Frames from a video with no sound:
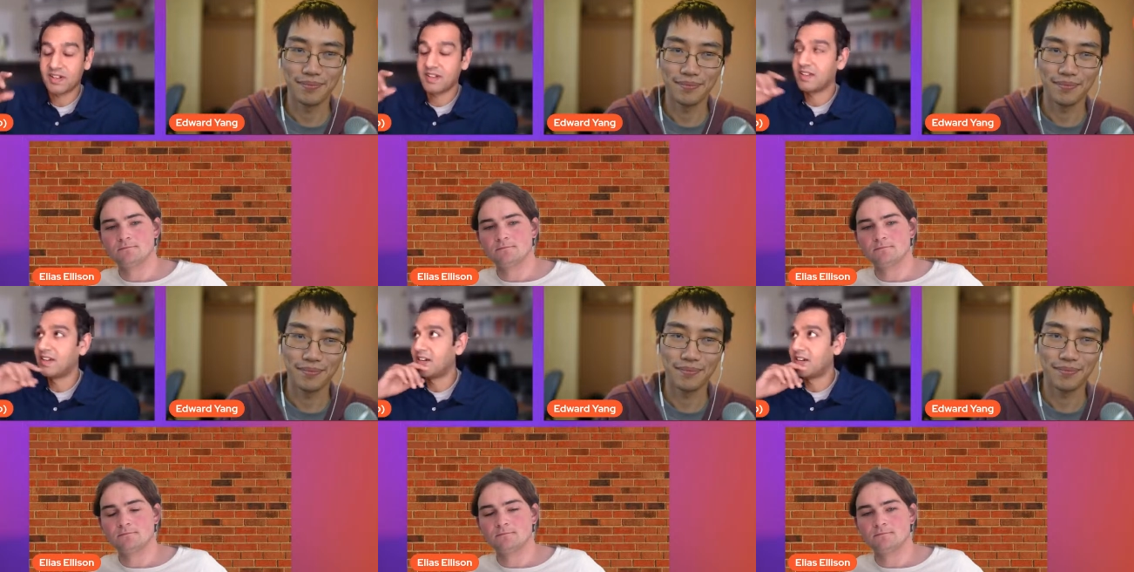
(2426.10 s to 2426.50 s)

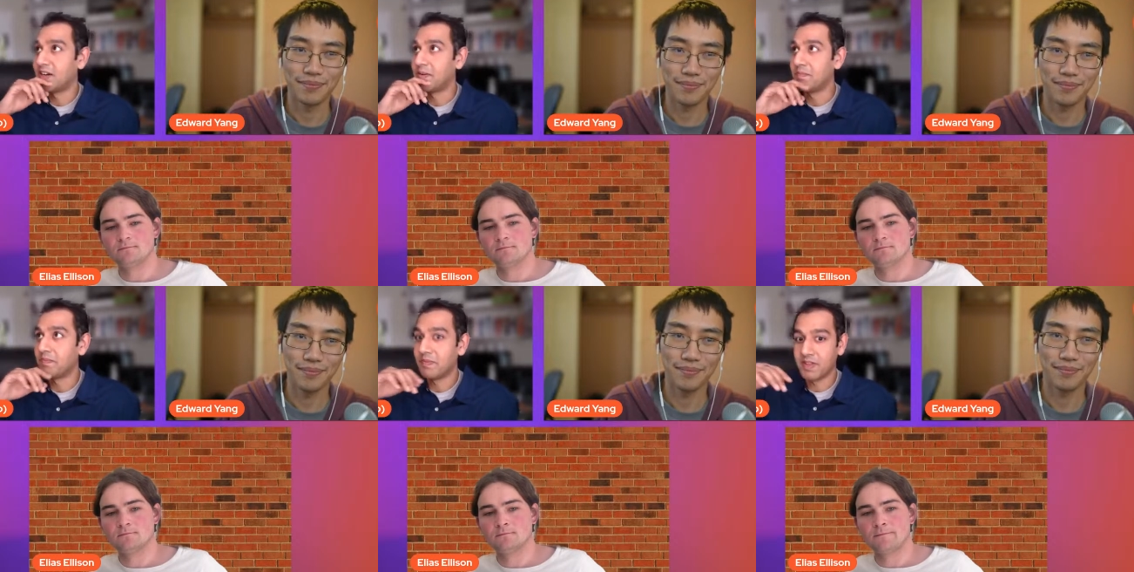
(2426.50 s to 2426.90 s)

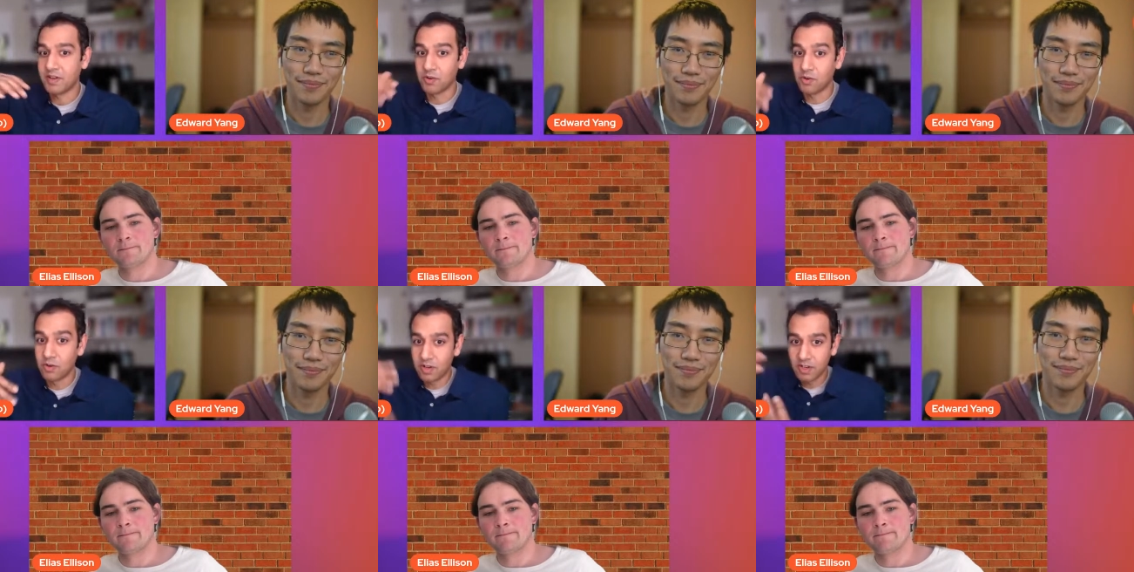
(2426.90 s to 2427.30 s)
Speaker 1: um,
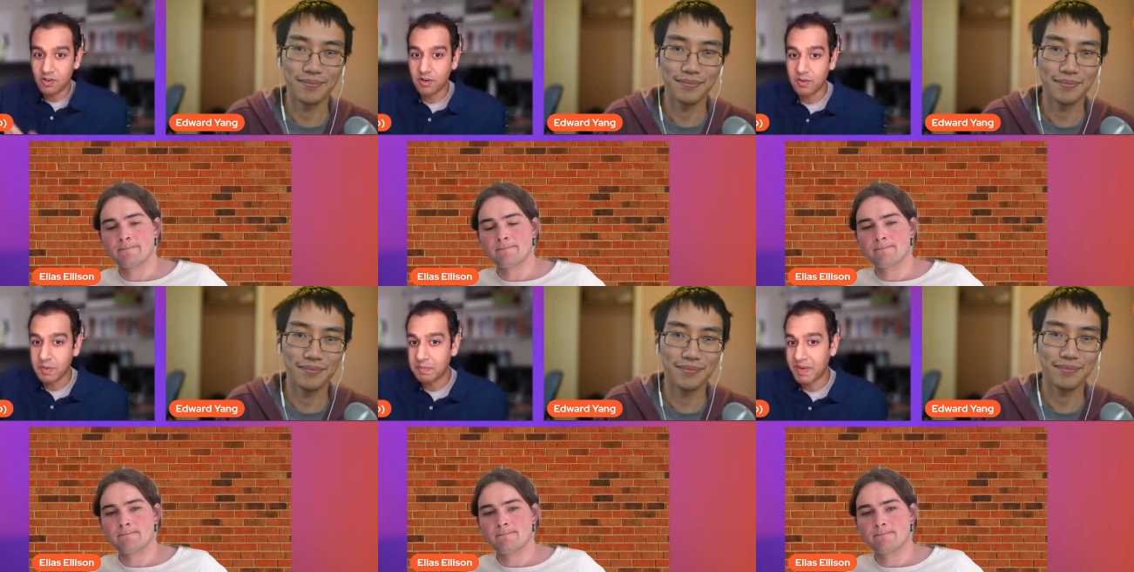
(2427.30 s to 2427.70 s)
role you're
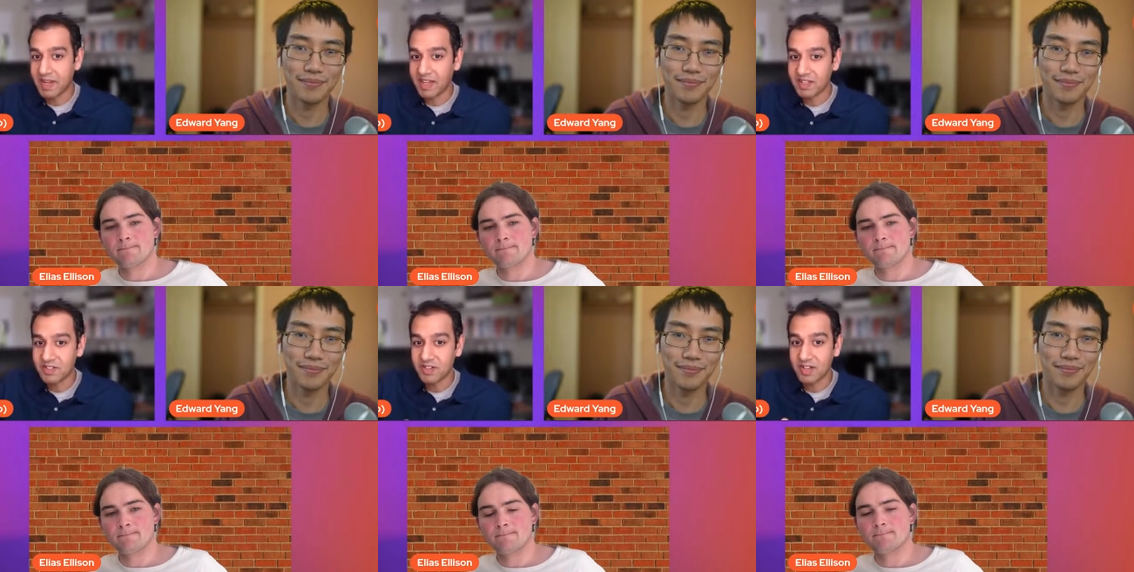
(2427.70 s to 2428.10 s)
going to be
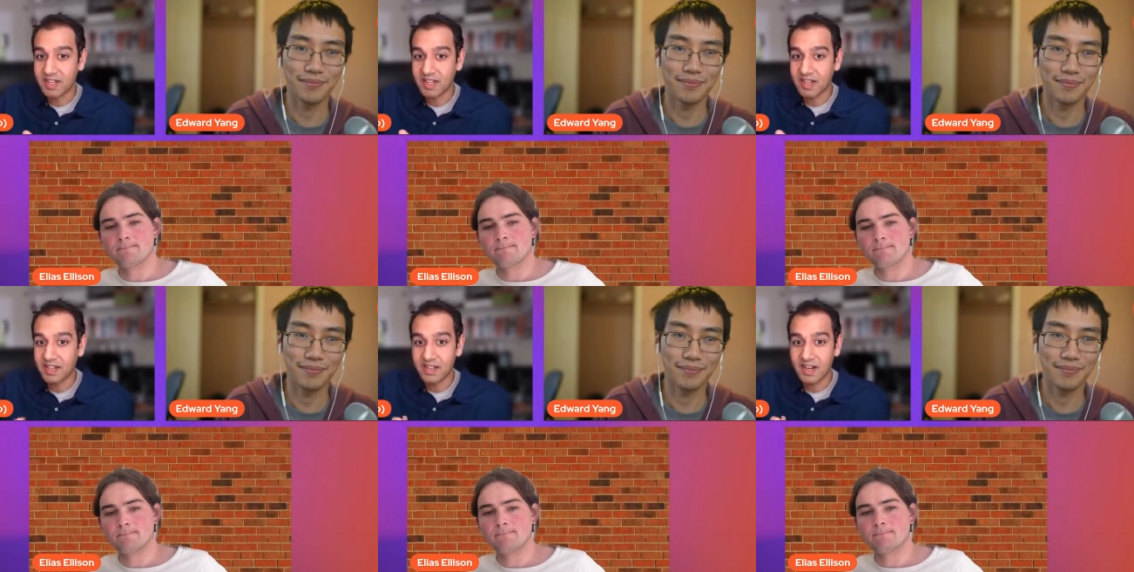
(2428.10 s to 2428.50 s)
playing. So
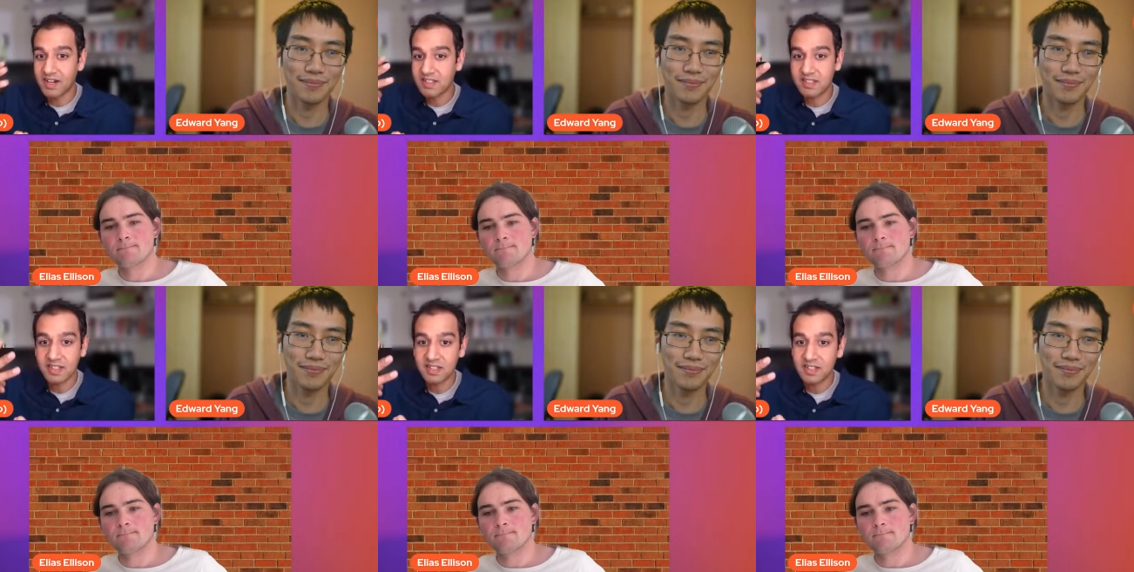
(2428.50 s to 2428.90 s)
I, I kind
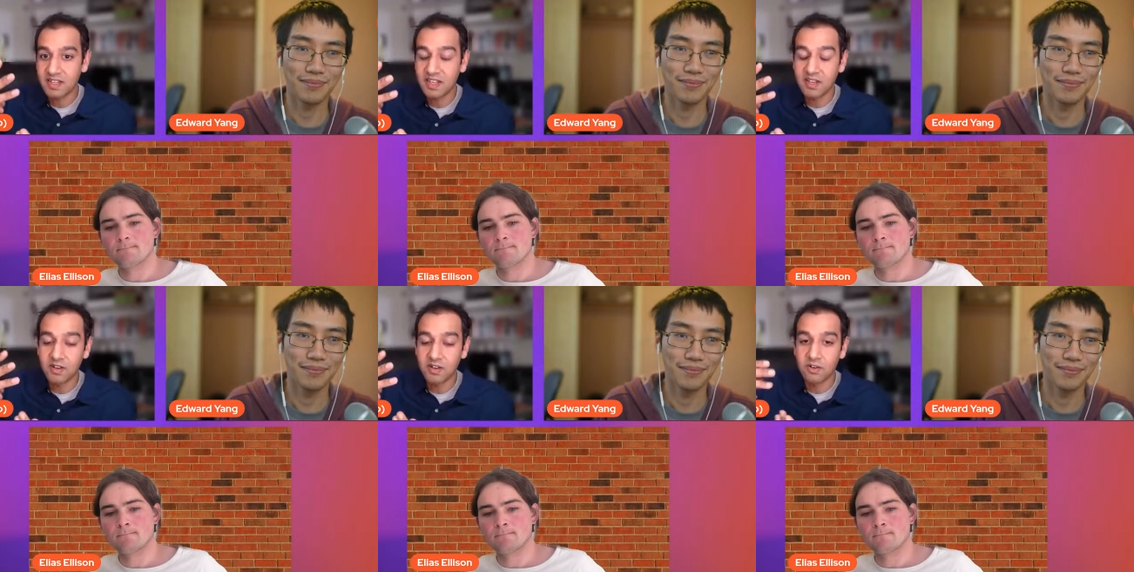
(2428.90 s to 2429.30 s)
of see
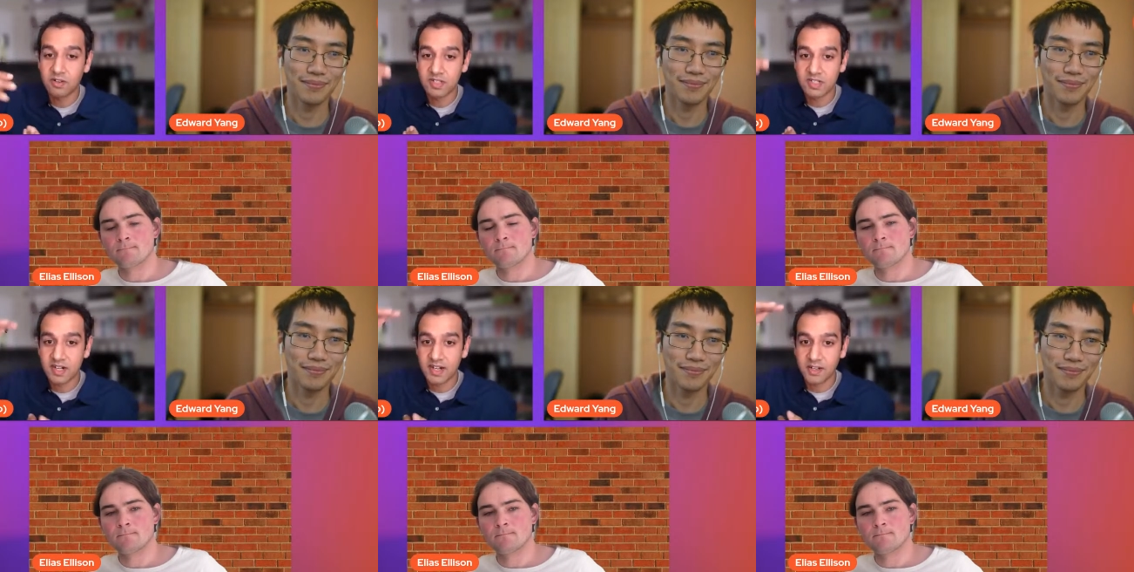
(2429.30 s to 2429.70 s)
three
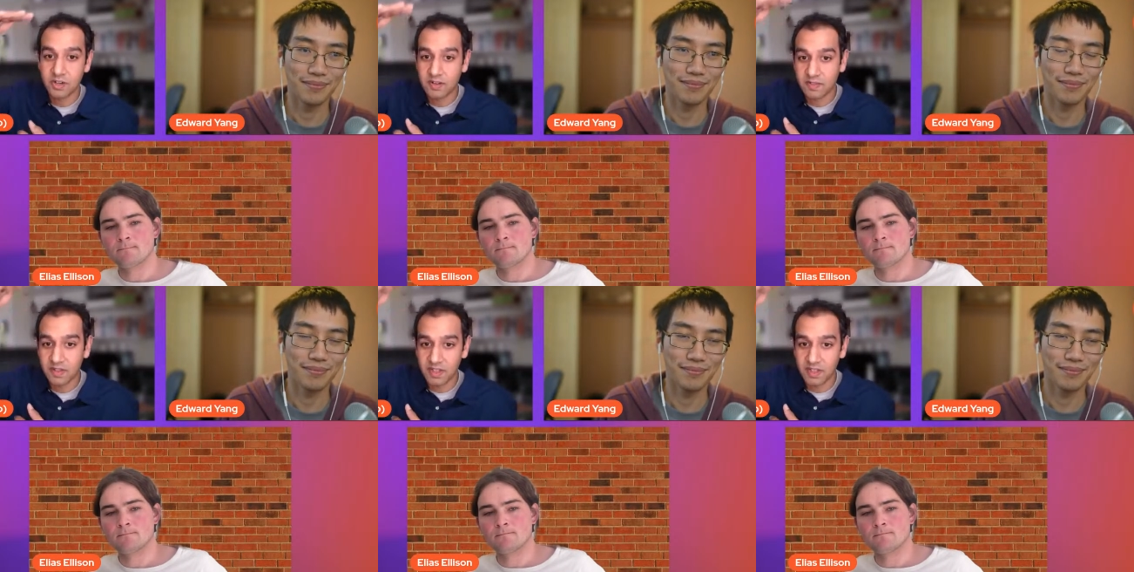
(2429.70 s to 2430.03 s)
roles, right? You have the